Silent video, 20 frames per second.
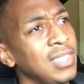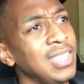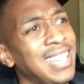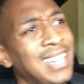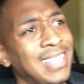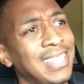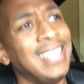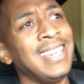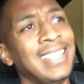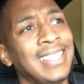
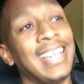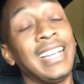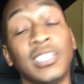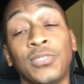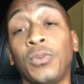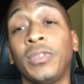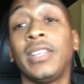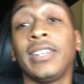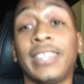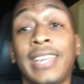and then
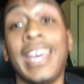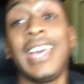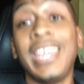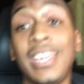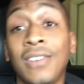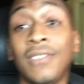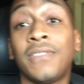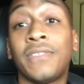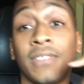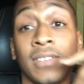that's when the
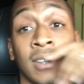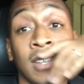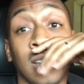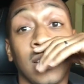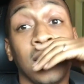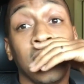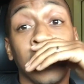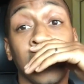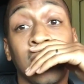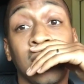cave,
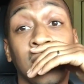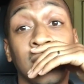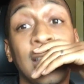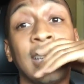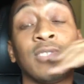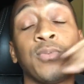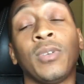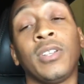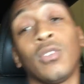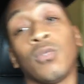uh,
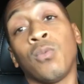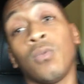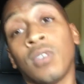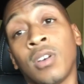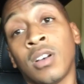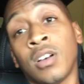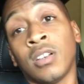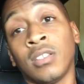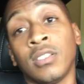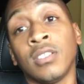that's when the,
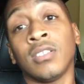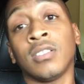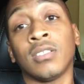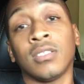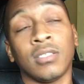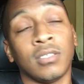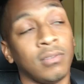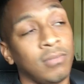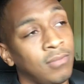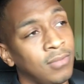uh, the
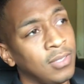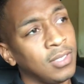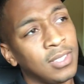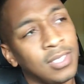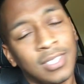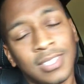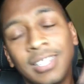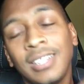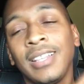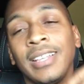
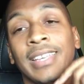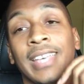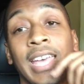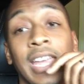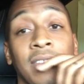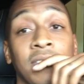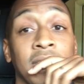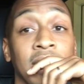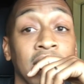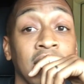the ceiling
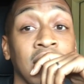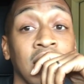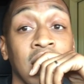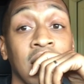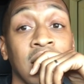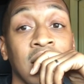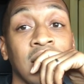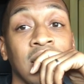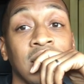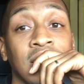caved in.
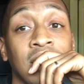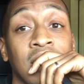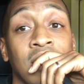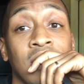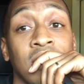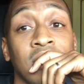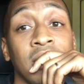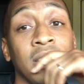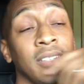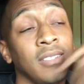
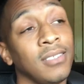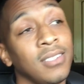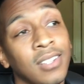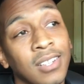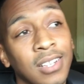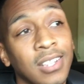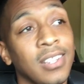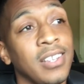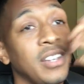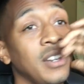So
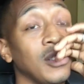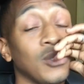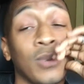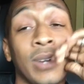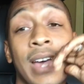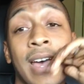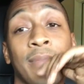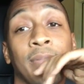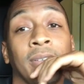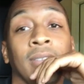here's
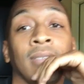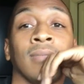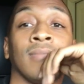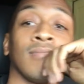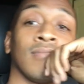what happened.